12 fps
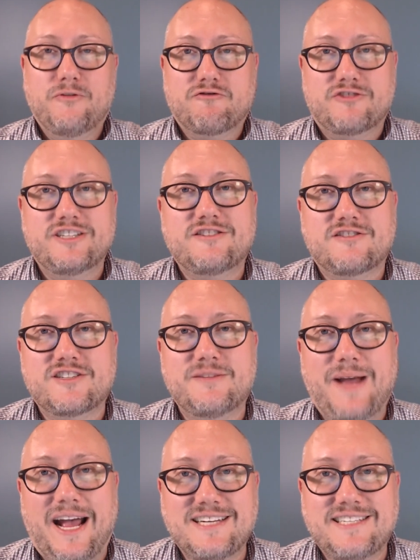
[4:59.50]
Research
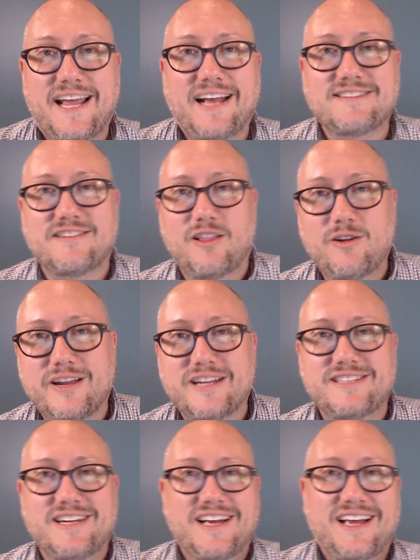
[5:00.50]
some hashtags, look
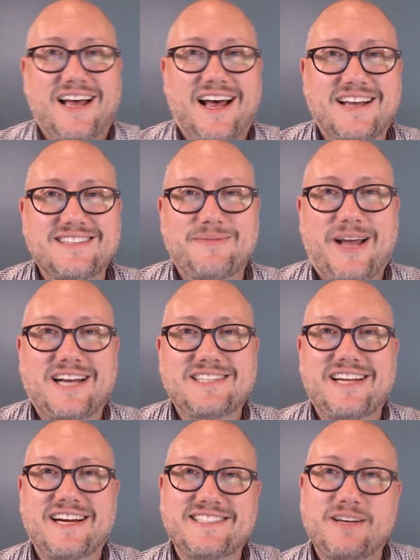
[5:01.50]
at some
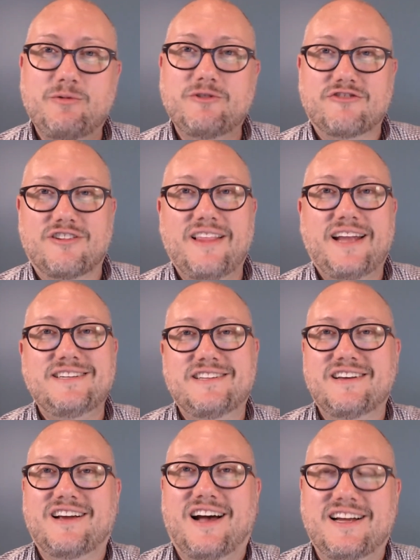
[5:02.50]
hashtags that would relate to
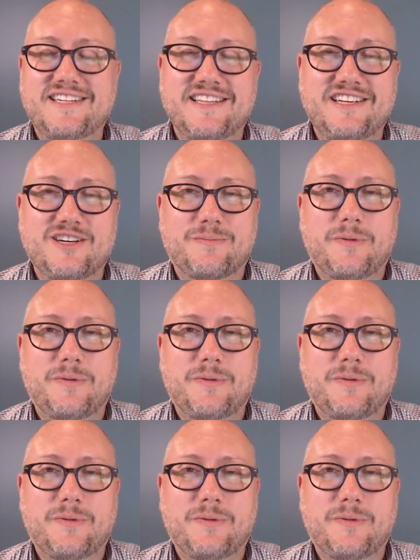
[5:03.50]
the content that you're